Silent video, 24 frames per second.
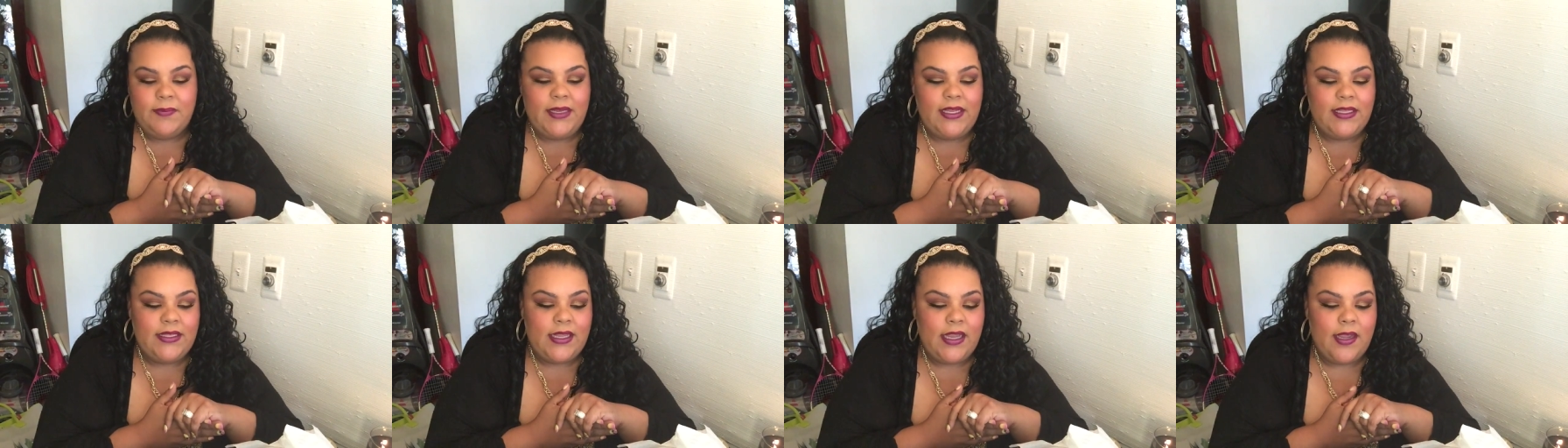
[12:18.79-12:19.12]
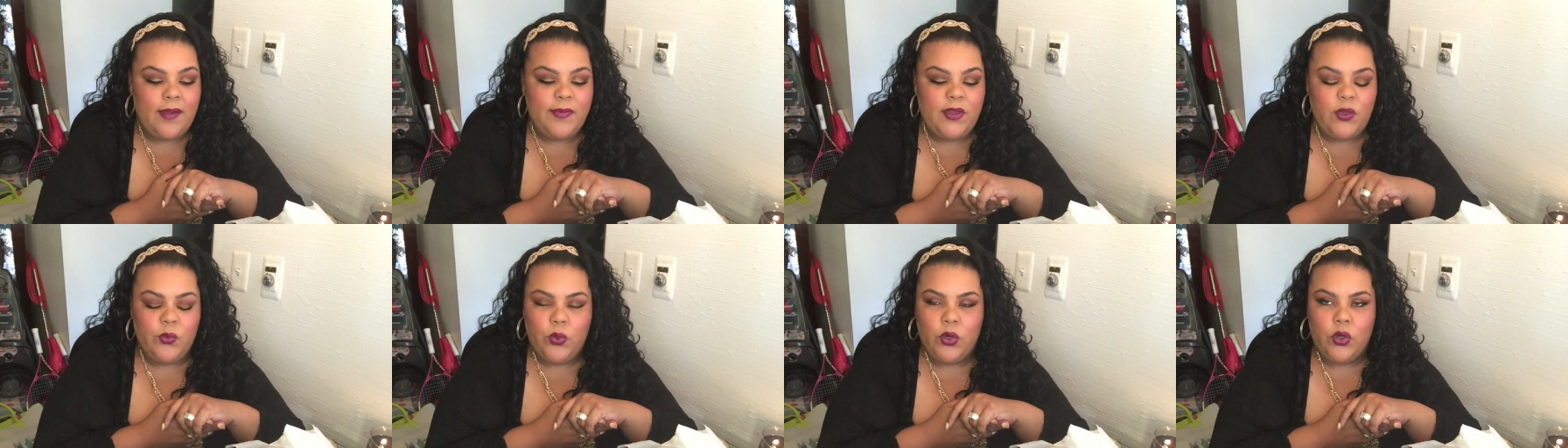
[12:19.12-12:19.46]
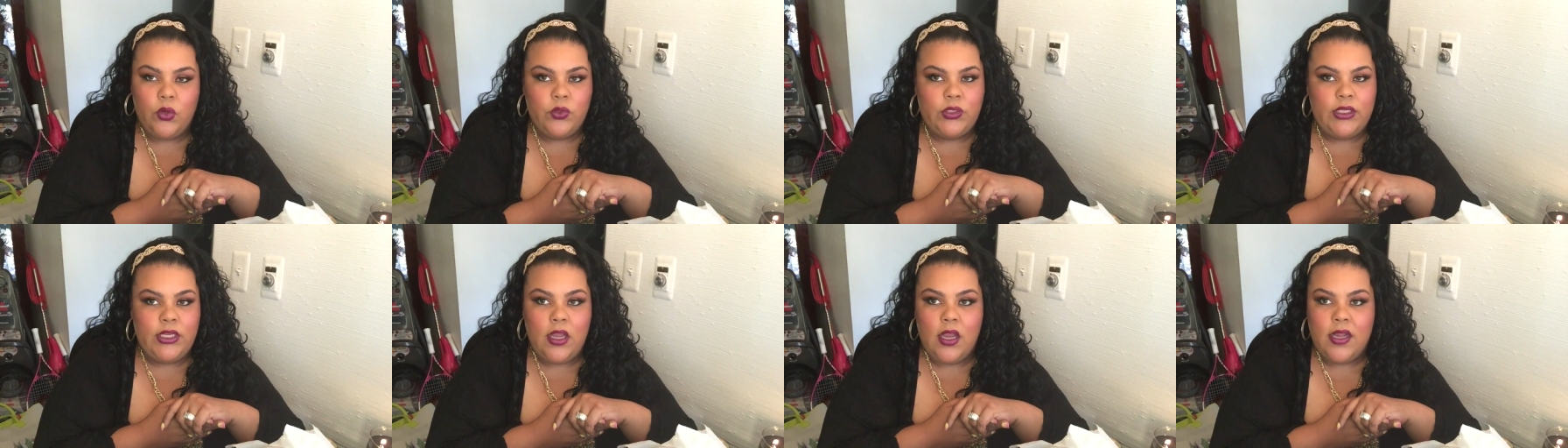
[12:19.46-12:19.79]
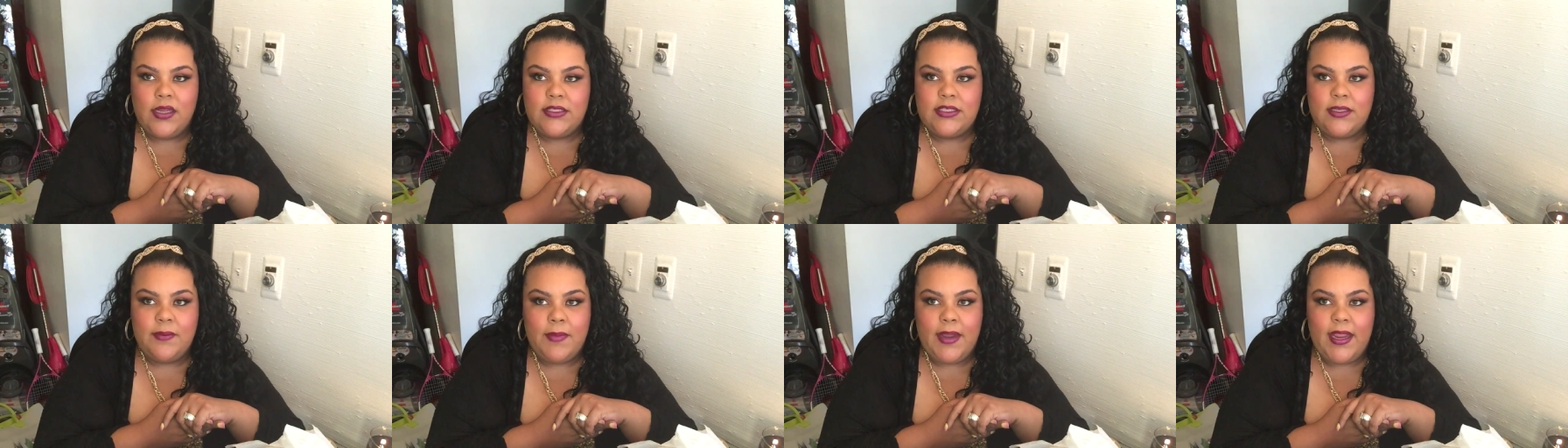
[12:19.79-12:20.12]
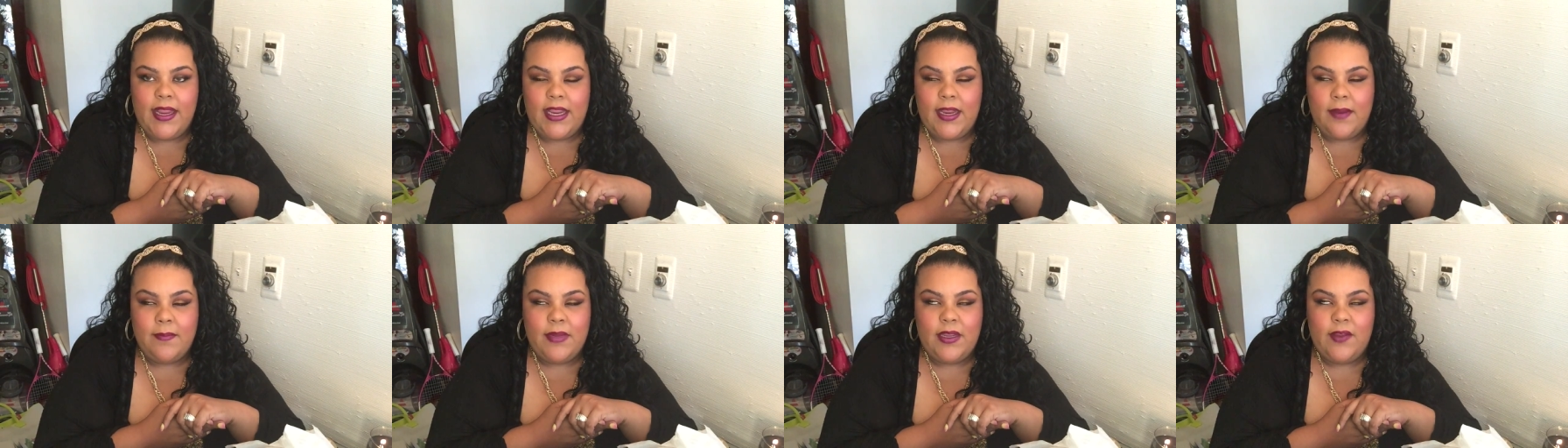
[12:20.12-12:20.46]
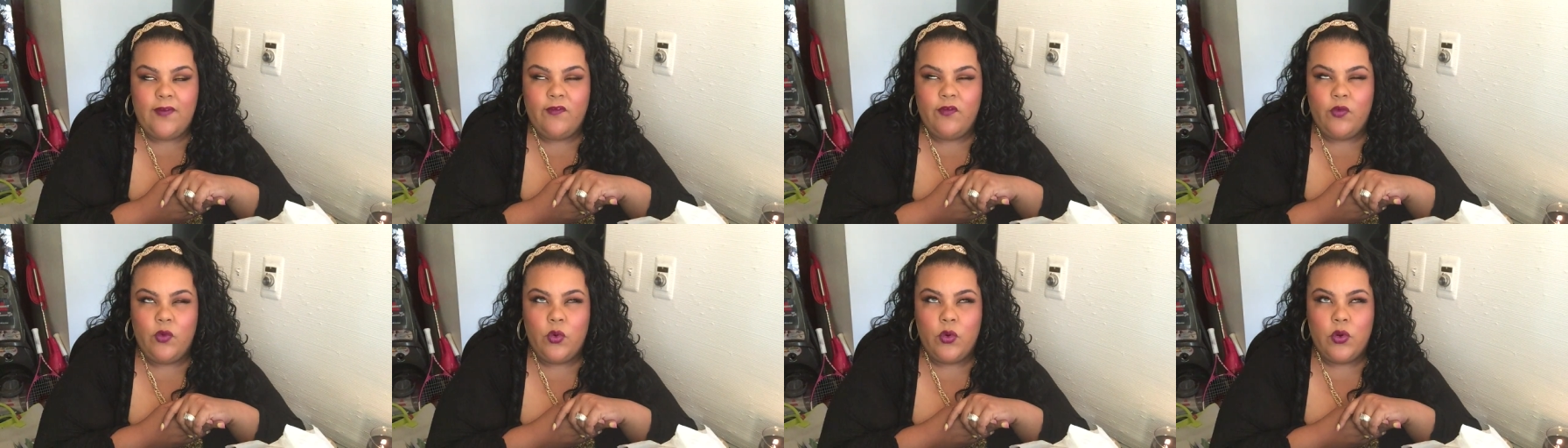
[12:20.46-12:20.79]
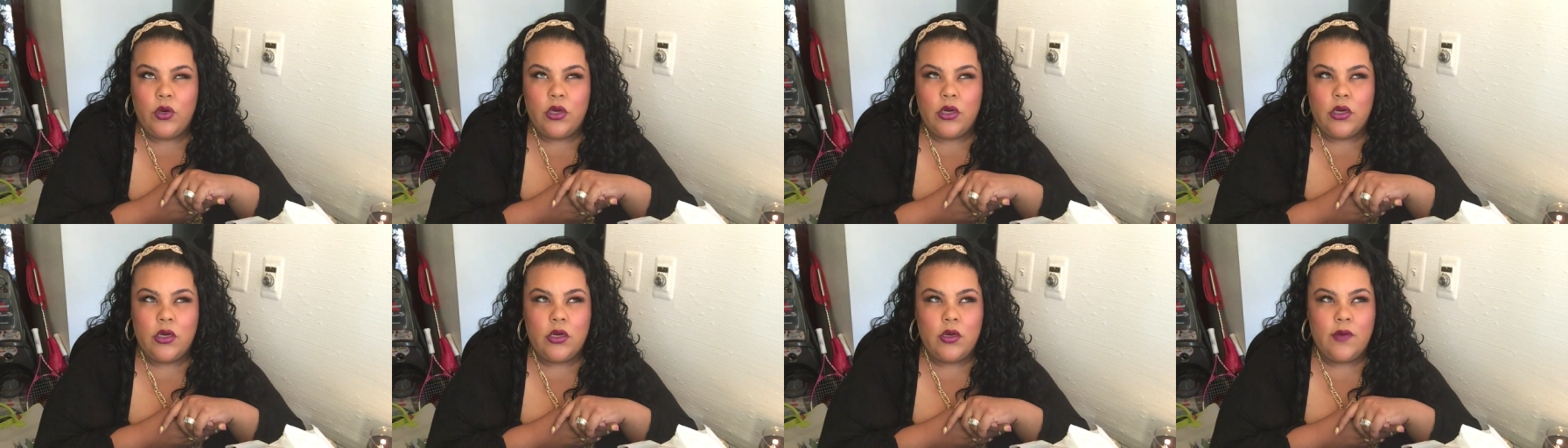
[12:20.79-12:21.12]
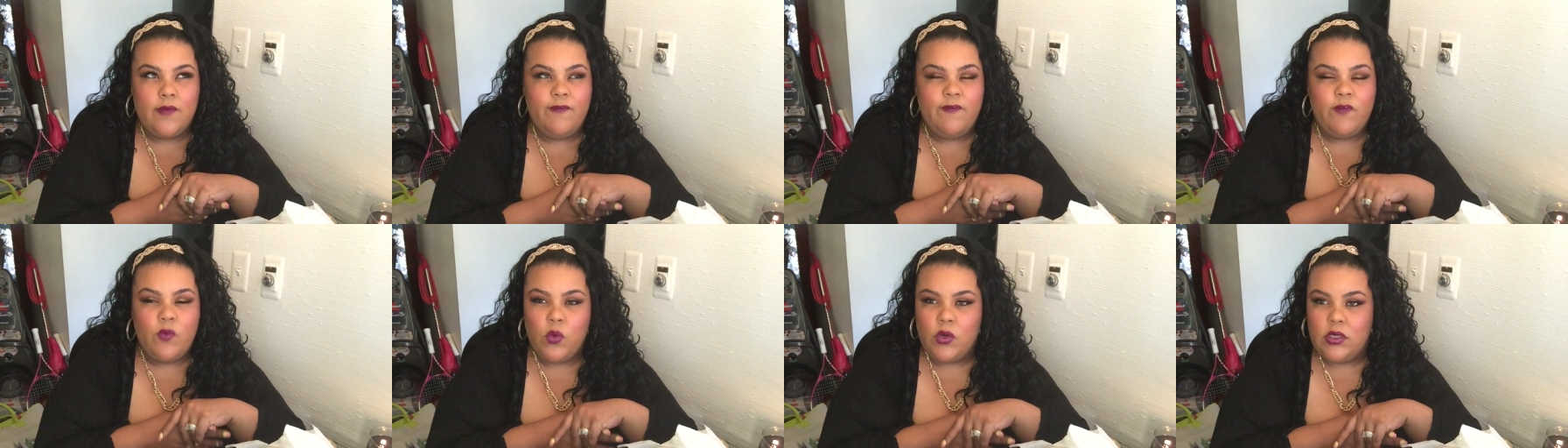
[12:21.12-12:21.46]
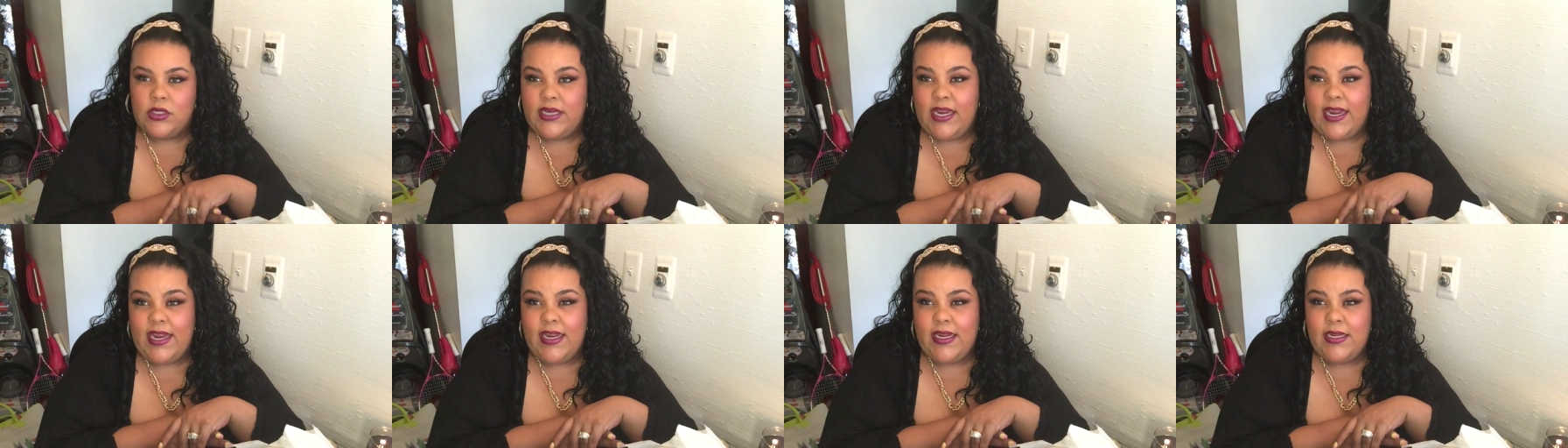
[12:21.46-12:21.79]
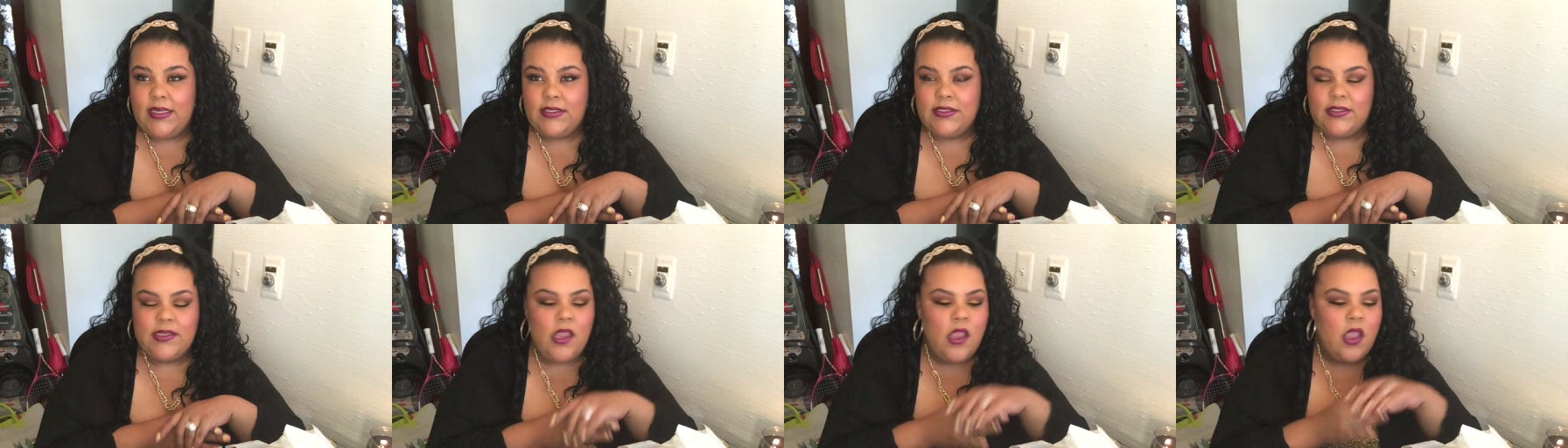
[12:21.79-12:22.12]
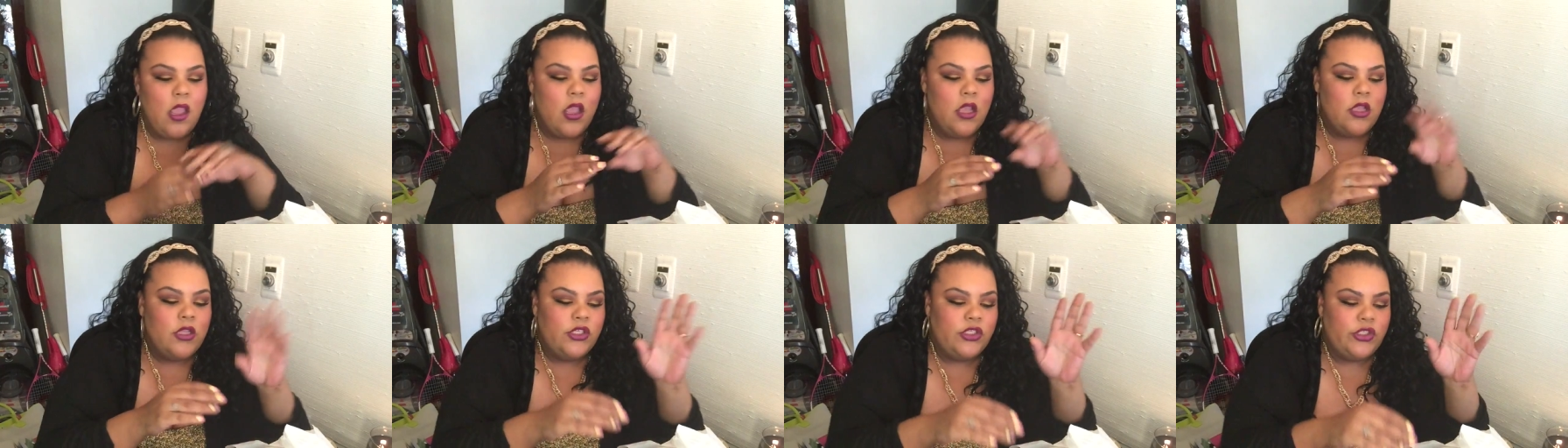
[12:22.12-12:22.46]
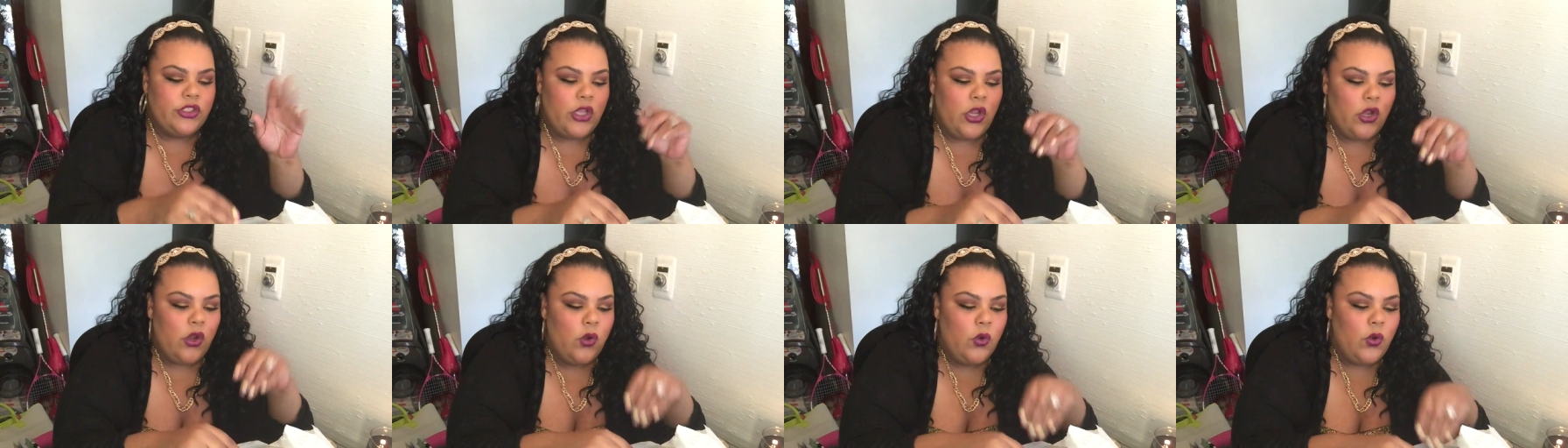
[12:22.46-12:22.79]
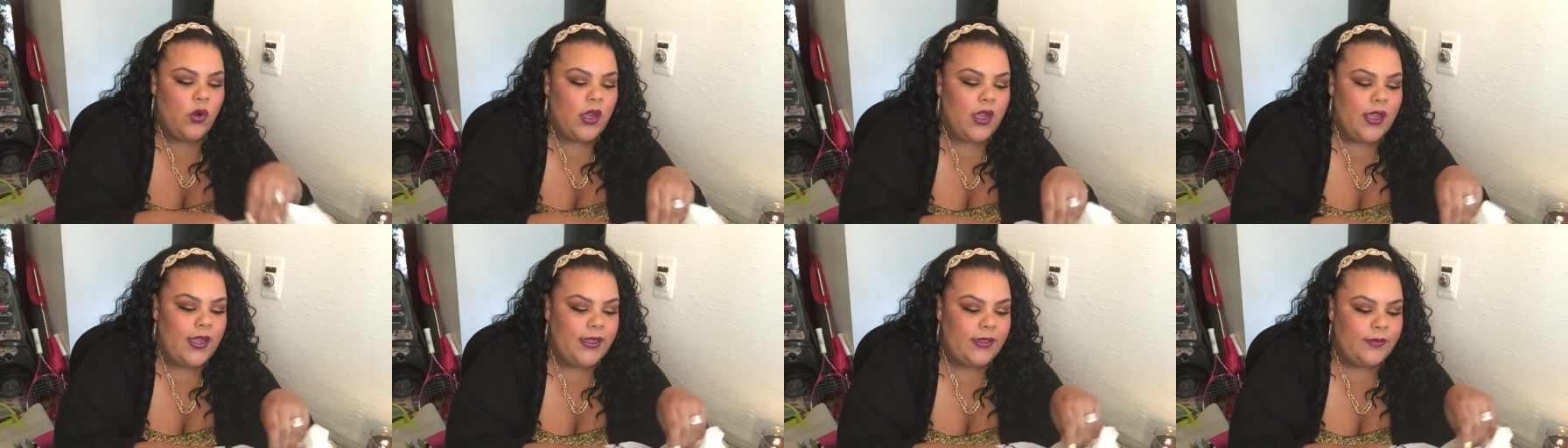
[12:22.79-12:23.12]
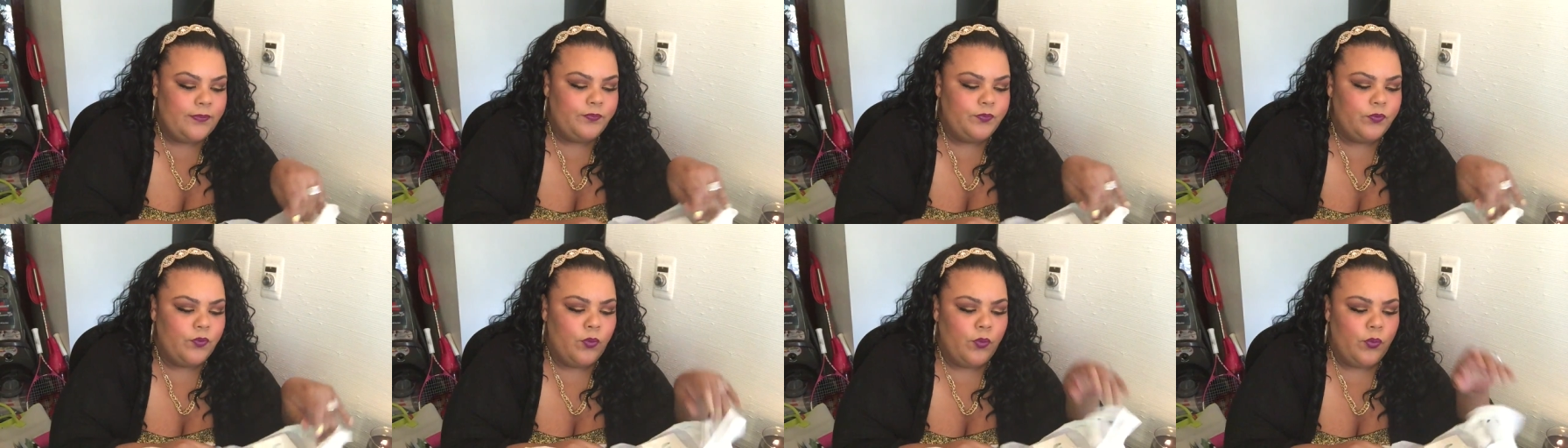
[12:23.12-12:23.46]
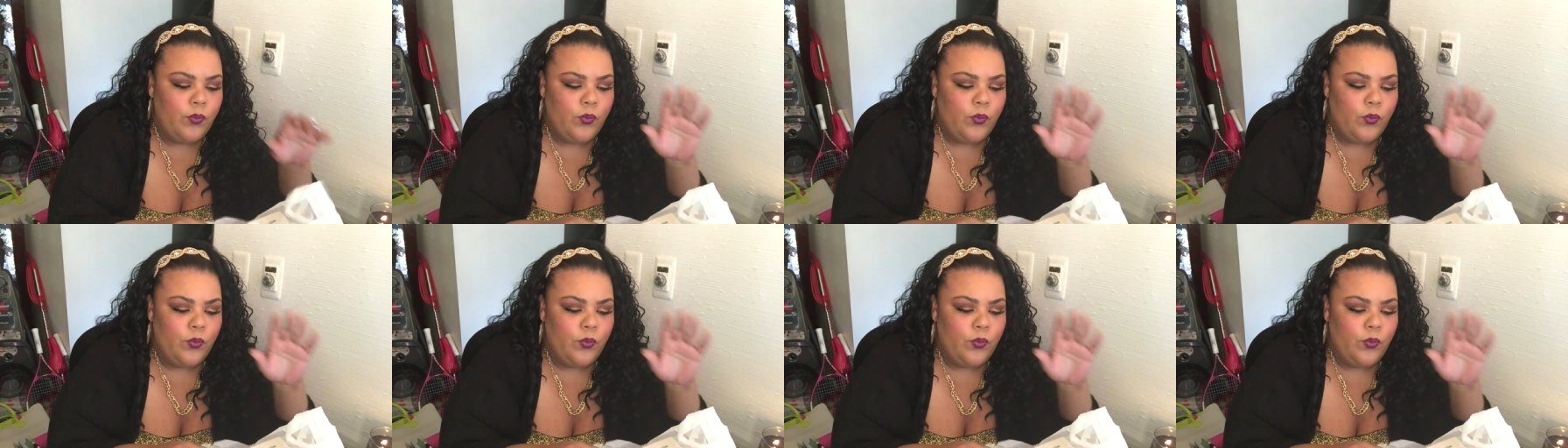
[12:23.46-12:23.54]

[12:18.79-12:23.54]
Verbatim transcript: Me and the hubby were only gone to Miami for four days. So um,